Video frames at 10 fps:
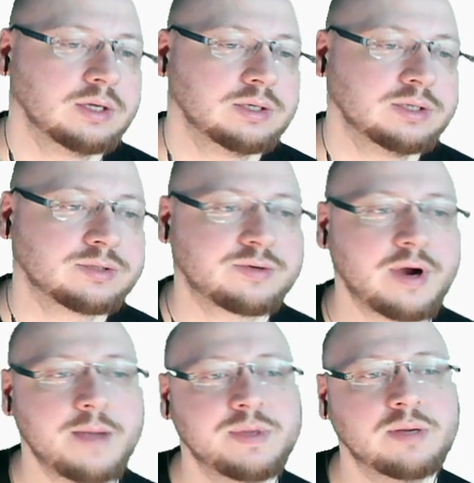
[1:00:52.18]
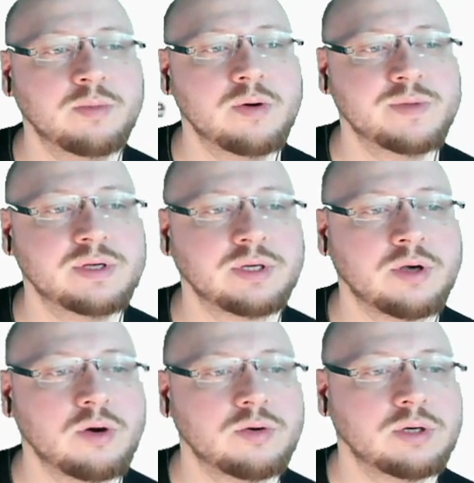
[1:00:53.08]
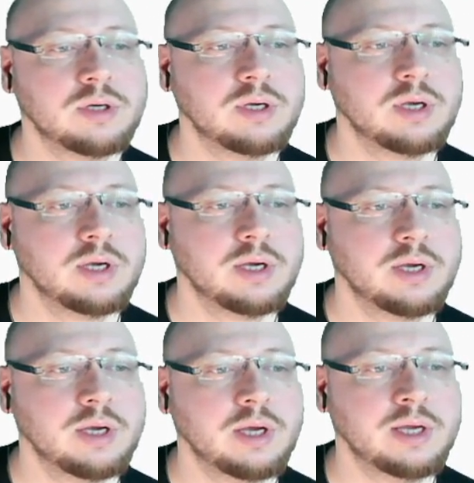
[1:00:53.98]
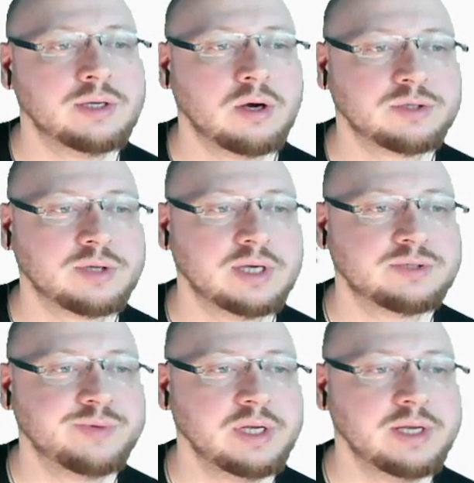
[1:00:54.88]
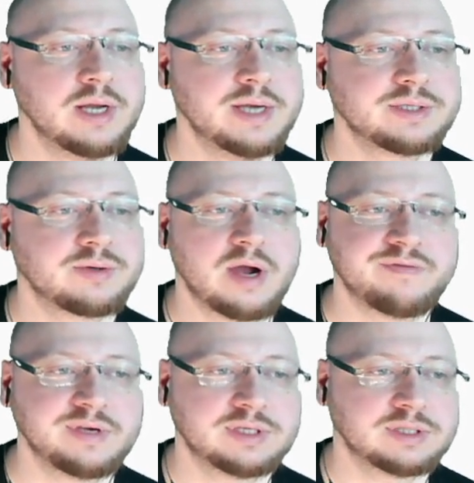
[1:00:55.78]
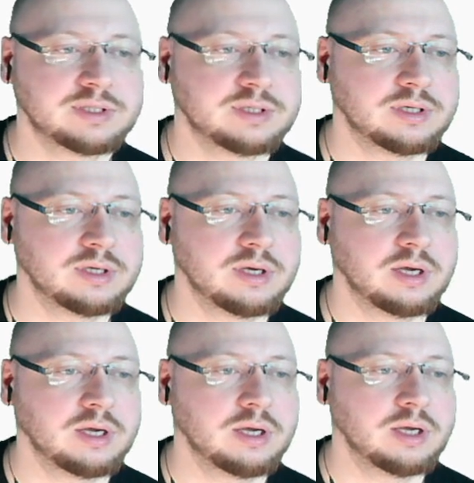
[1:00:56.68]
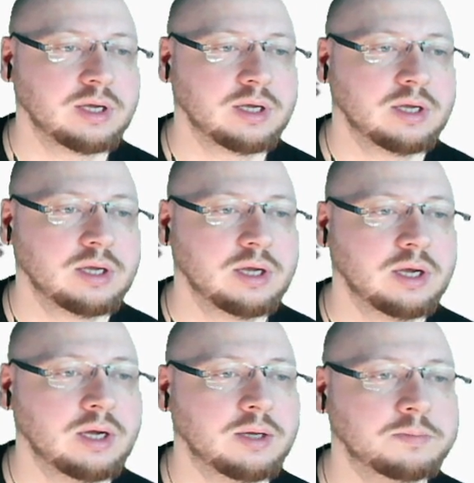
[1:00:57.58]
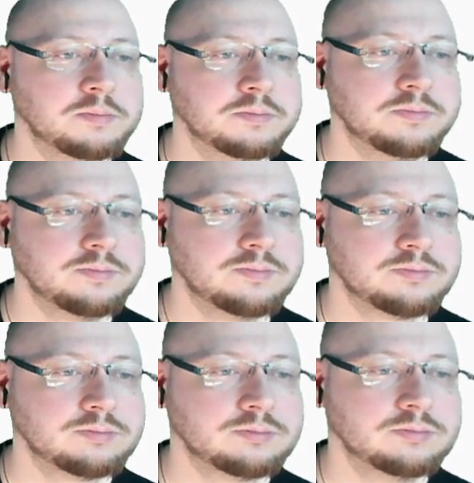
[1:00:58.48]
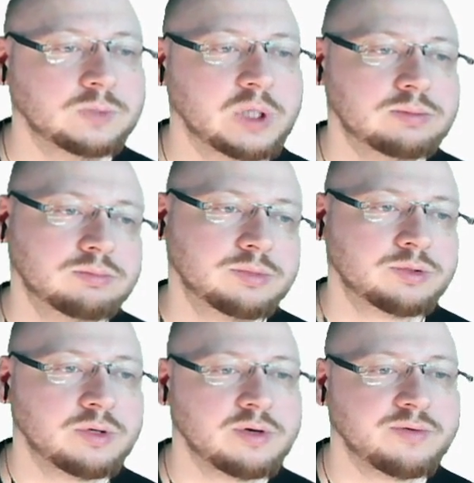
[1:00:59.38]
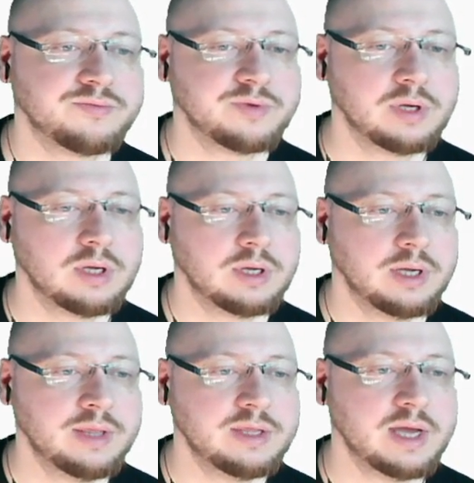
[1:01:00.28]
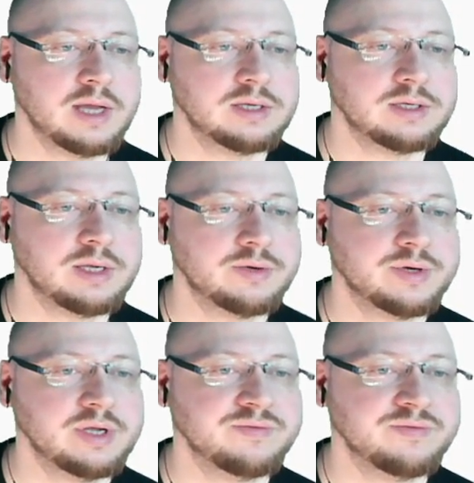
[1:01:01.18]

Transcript: described a moment ago. It also has really nice graphics. Well, sort of. In the end here, it even